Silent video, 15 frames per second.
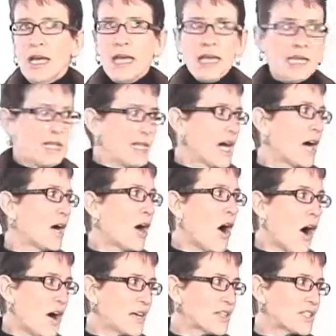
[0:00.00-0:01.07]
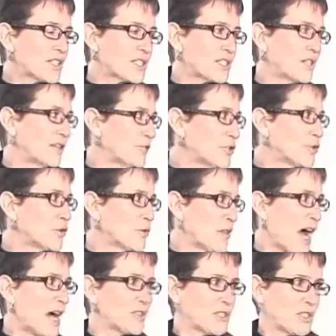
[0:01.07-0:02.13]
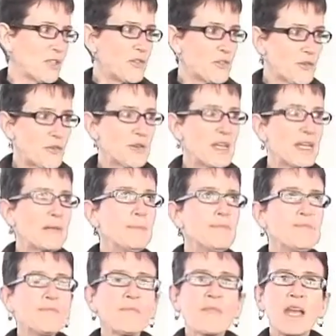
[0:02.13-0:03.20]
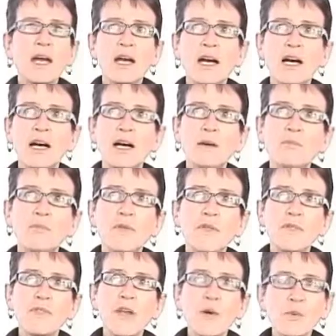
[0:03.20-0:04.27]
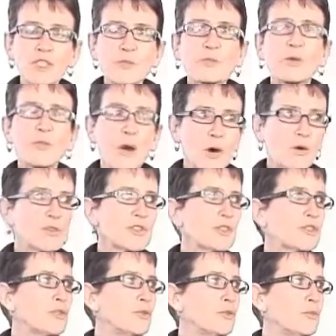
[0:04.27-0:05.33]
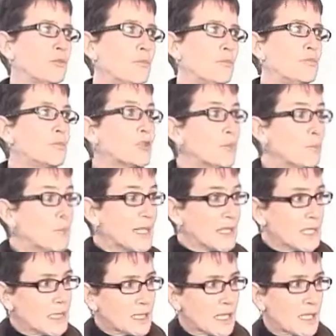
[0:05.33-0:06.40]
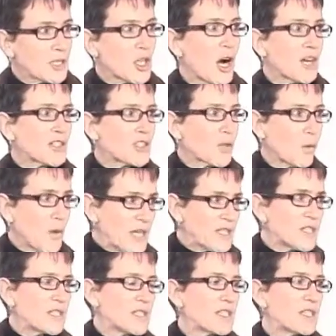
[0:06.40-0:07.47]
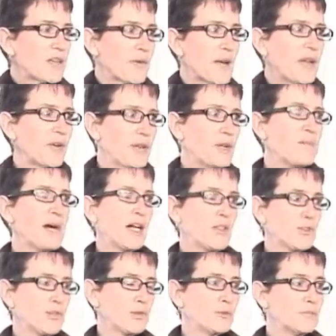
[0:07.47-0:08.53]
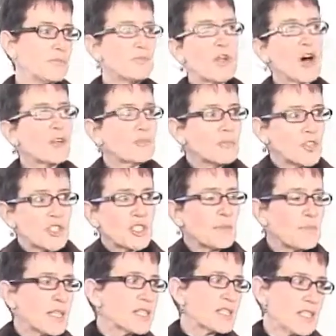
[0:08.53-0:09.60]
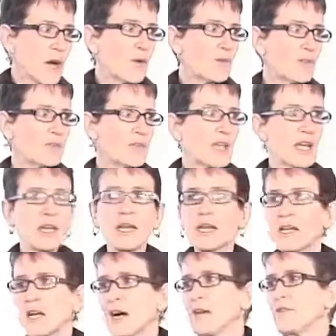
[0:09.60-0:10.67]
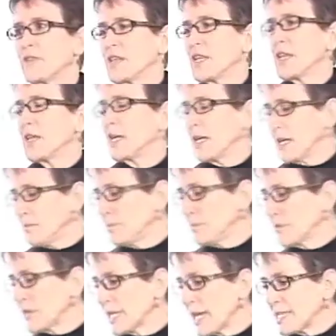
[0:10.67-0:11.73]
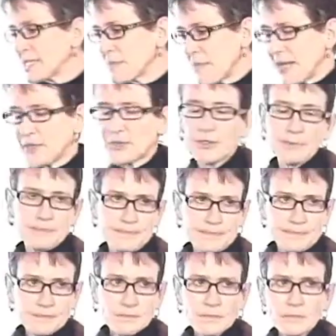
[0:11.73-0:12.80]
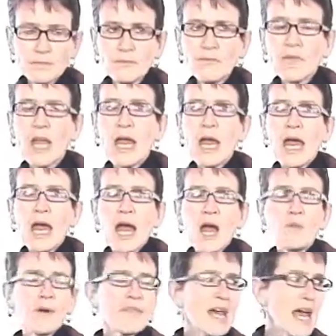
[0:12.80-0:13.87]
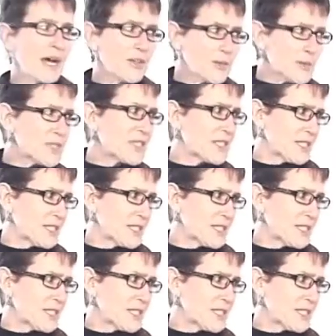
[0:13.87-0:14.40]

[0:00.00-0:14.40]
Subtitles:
In August of 2003, there was a proposal to build a toxic waste incinerator in Baldoon, not just a bit south of the lead smelter. And when the health risk